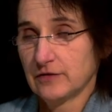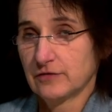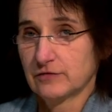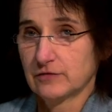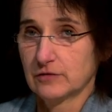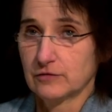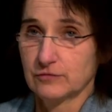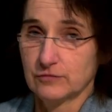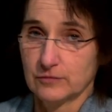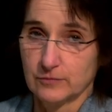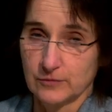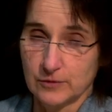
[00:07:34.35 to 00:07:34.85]

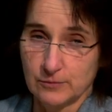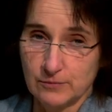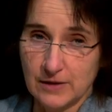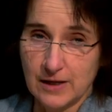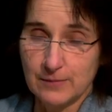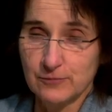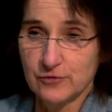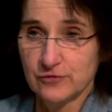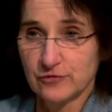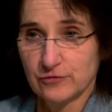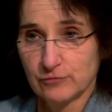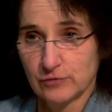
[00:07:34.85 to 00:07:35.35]
So from the
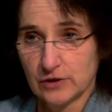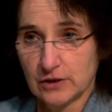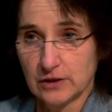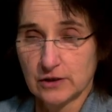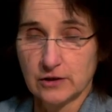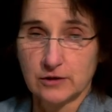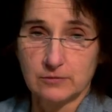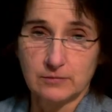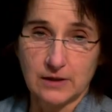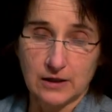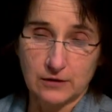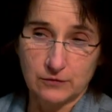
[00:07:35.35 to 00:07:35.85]
mammals we
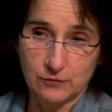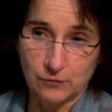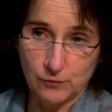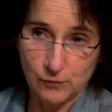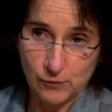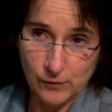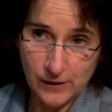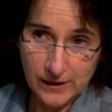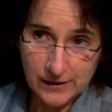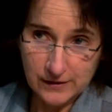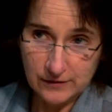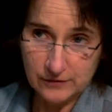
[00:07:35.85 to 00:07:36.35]
know about
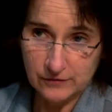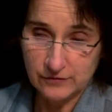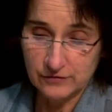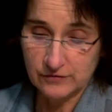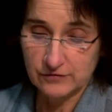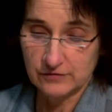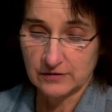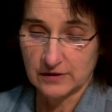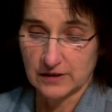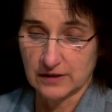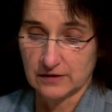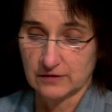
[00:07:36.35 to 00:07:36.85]

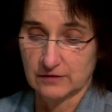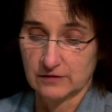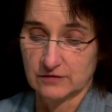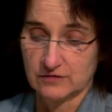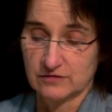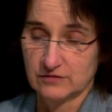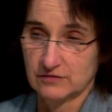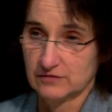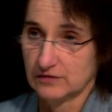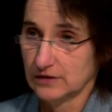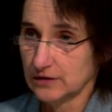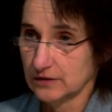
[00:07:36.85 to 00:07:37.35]
whales and
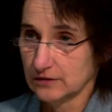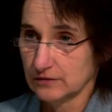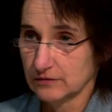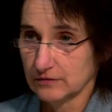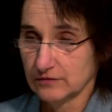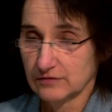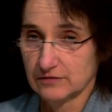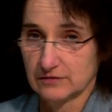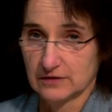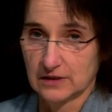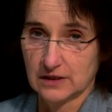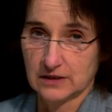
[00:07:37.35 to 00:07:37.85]
the
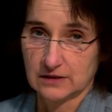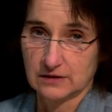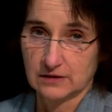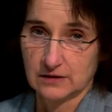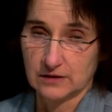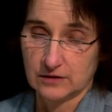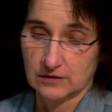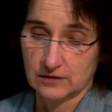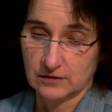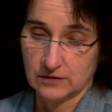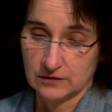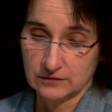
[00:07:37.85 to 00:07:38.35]
seals and
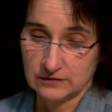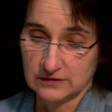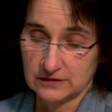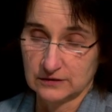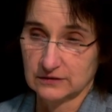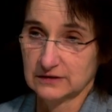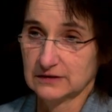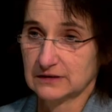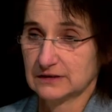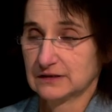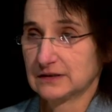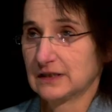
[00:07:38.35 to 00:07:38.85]
the
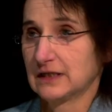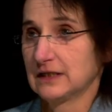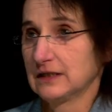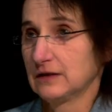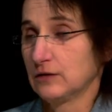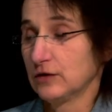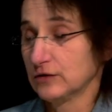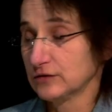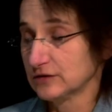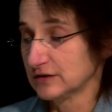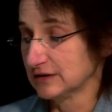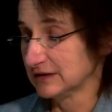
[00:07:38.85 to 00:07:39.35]

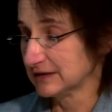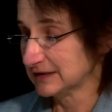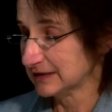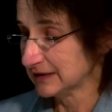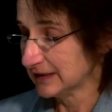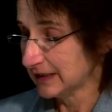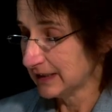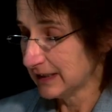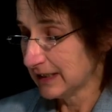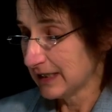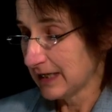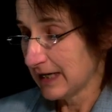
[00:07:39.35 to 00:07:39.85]

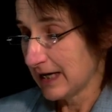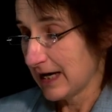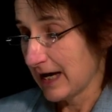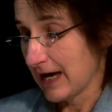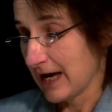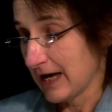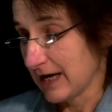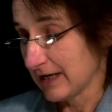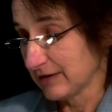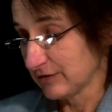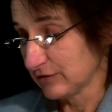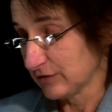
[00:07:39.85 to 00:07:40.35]
otters
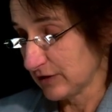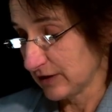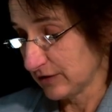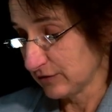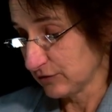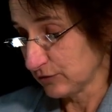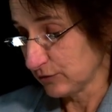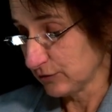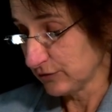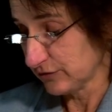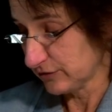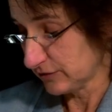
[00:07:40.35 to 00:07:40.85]

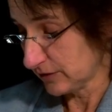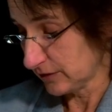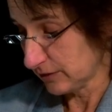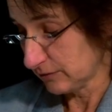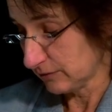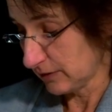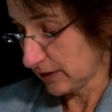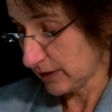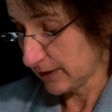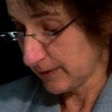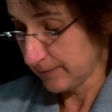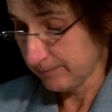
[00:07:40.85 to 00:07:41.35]
and
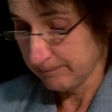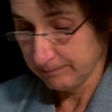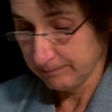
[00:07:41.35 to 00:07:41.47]
also